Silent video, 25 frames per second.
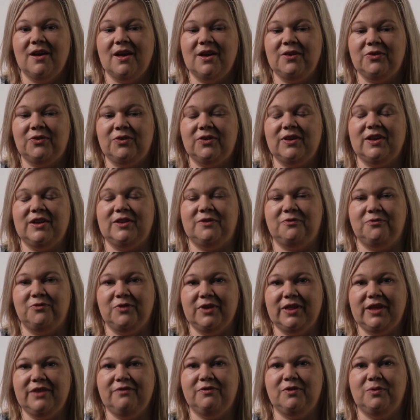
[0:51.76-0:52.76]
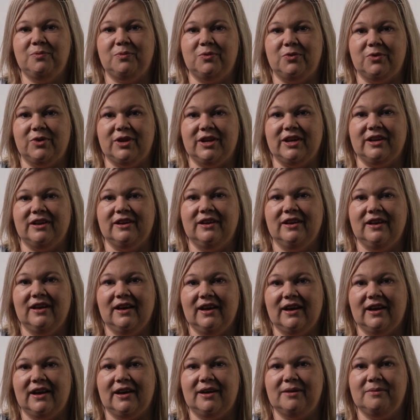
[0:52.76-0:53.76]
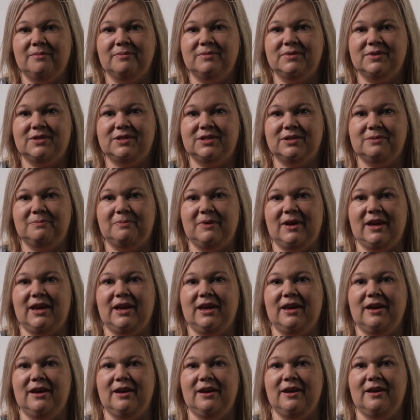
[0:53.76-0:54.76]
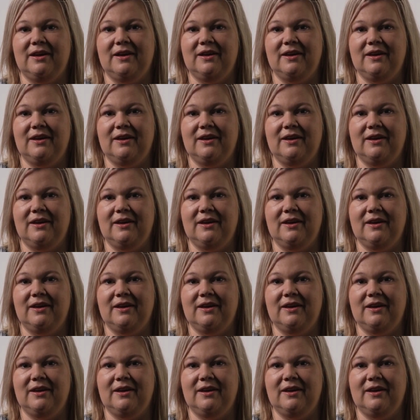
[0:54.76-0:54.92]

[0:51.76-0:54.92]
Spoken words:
It's really rewarding to be